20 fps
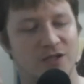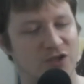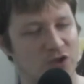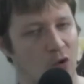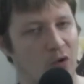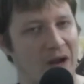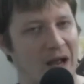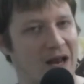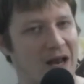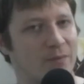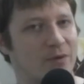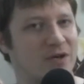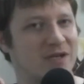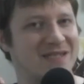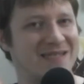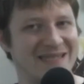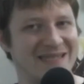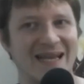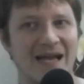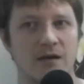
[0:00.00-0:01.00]

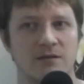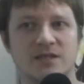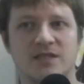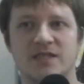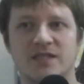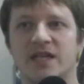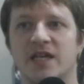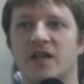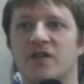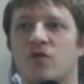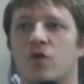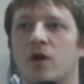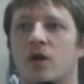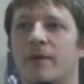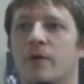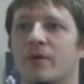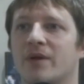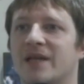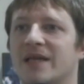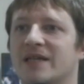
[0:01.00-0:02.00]
Soulcalibur DLC is going to
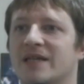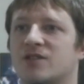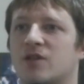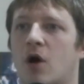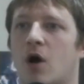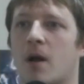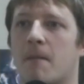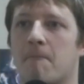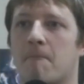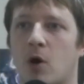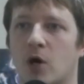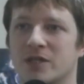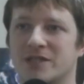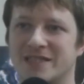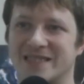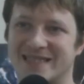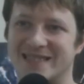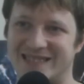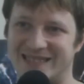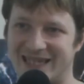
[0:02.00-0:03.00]
be released on
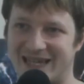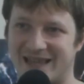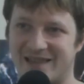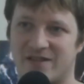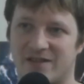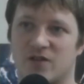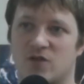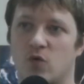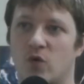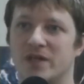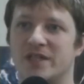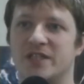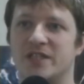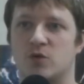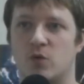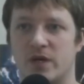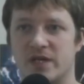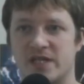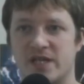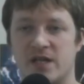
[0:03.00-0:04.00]
March 6th,
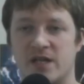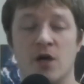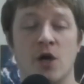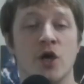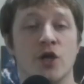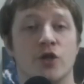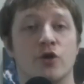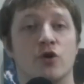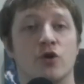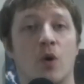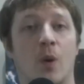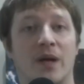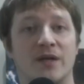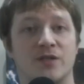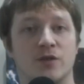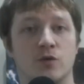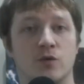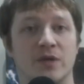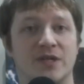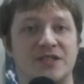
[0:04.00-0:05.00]
2020. You can go
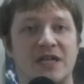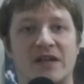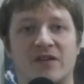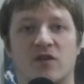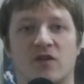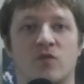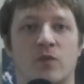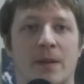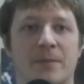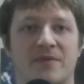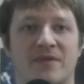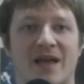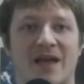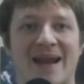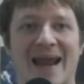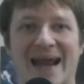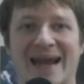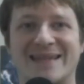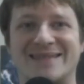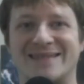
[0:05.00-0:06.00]
out to Jasco's
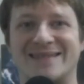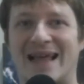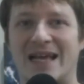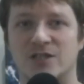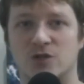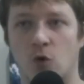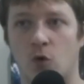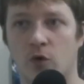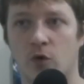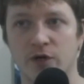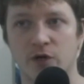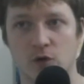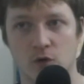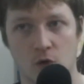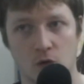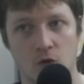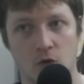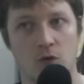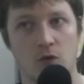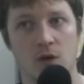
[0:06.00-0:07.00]
website or your
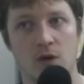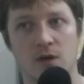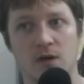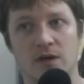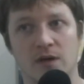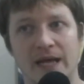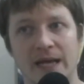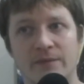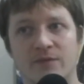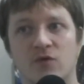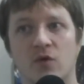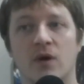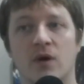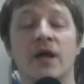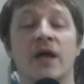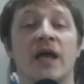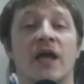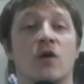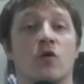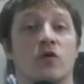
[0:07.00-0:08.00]
local game store
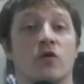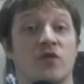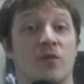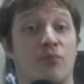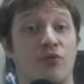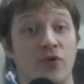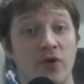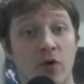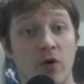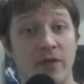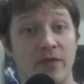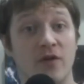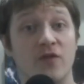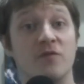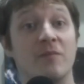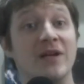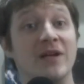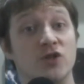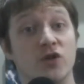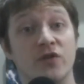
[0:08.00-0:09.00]
in order to pre-order
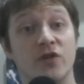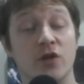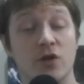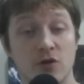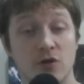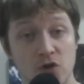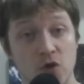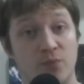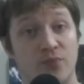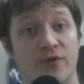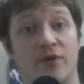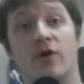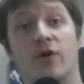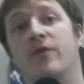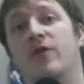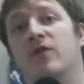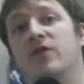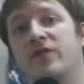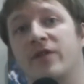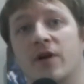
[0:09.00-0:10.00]
those. Make sure that you do pre-order
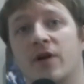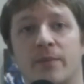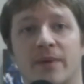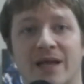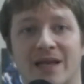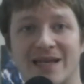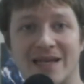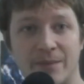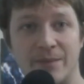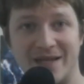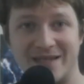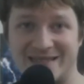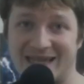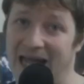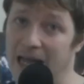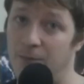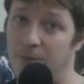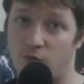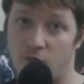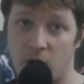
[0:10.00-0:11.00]
those. They're going to be a limited
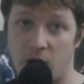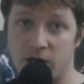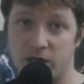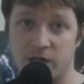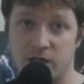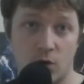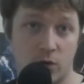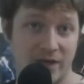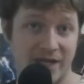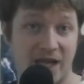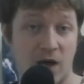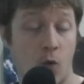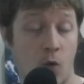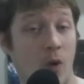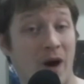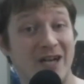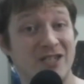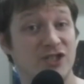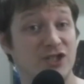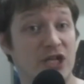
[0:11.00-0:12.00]
time run. You only get
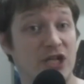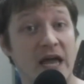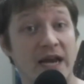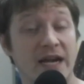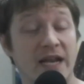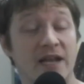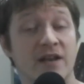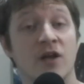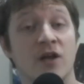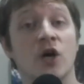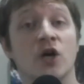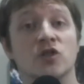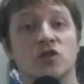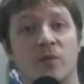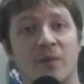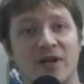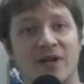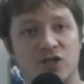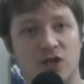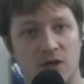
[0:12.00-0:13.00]
one shot at it,
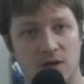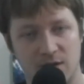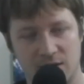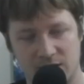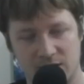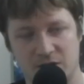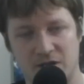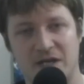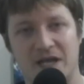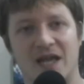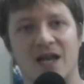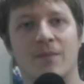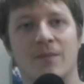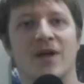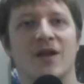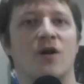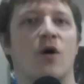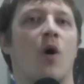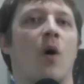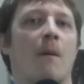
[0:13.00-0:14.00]
so make sure you get them
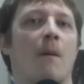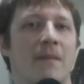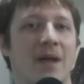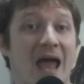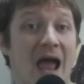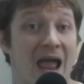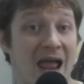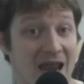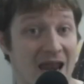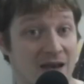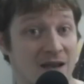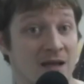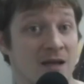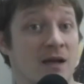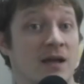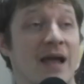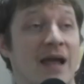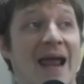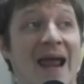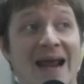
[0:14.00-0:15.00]
in.
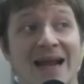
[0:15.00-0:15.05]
